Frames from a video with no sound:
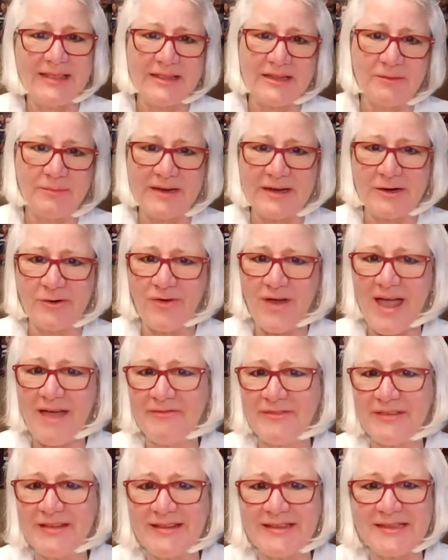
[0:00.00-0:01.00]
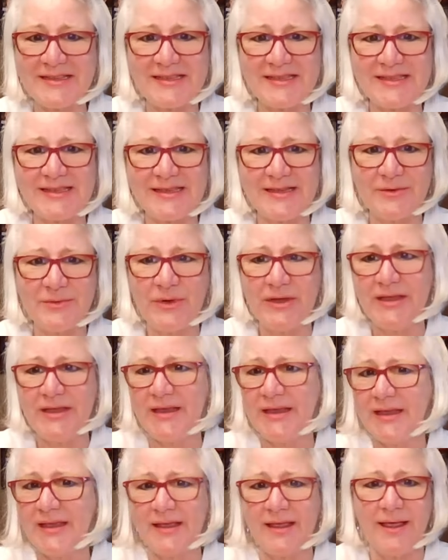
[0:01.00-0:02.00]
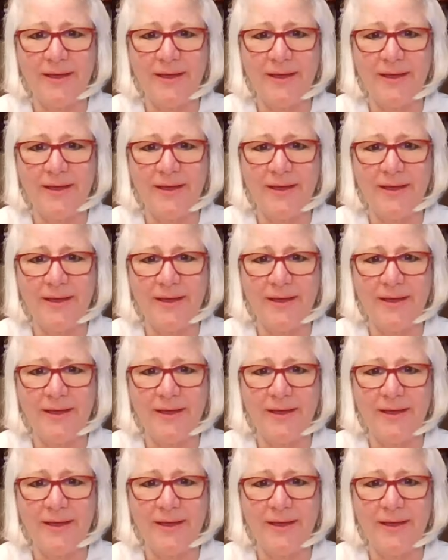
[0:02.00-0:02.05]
little bit of crafting this week.